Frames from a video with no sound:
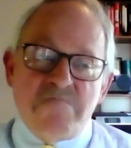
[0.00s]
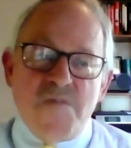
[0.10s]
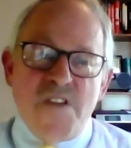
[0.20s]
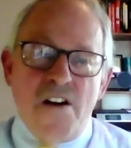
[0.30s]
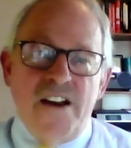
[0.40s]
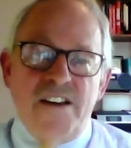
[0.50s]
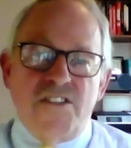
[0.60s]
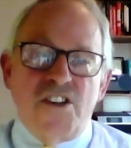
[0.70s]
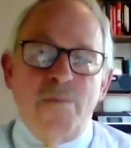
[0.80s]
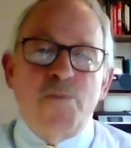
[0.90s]
there is
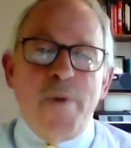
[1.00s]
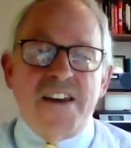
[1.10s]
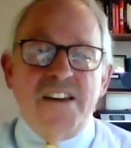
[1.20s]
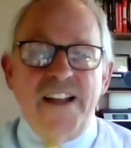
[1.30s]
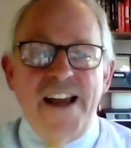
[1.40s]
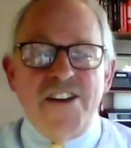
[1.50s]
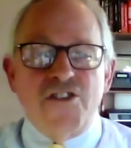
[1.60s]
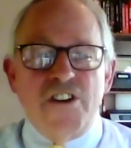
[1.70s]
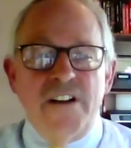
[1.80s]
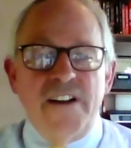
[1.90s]
some
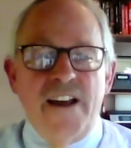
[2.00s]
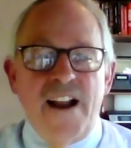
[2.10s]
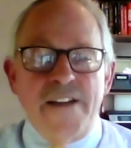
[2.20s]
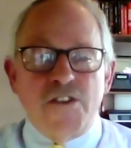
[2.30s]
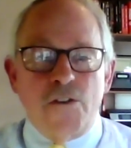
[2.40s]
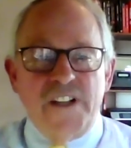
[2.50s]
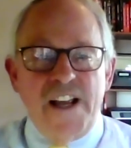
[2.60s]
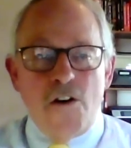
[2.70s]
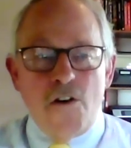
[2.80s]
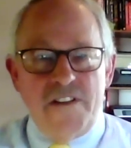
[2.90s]
speculation, and I've certainly
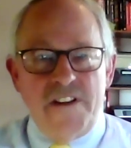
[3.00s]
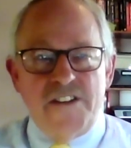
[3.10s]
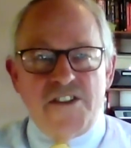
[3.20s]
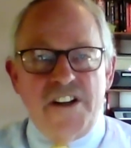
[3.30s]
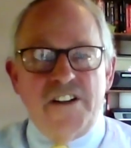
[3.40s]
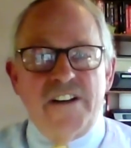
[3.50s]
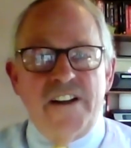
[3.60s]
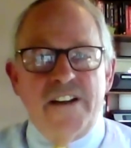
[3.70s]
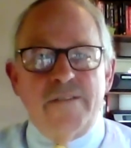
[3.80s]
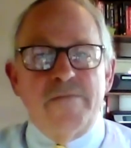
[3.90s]
heard this in
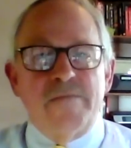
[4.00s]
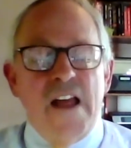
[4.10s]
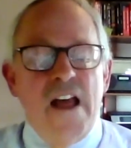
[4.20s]
in